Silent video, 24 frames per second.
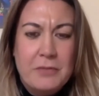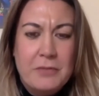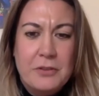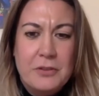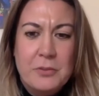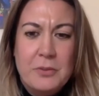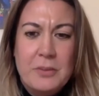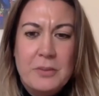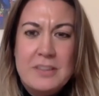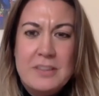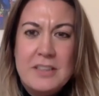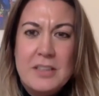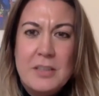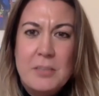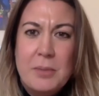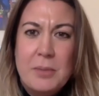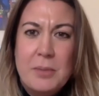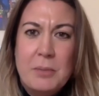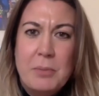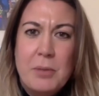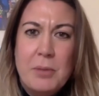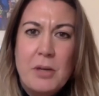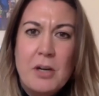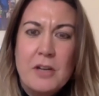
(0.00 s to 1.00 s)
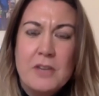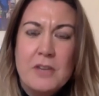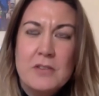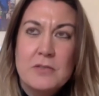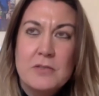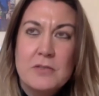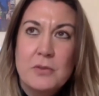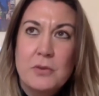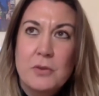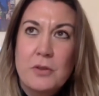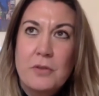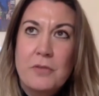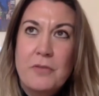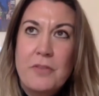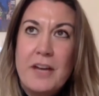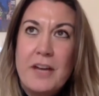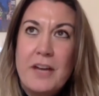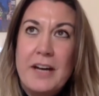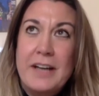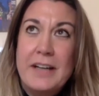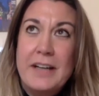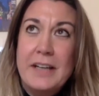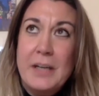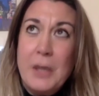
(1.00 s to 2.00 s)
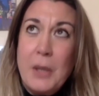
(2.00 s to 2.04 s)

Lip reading: fundamentally a big part of all of that.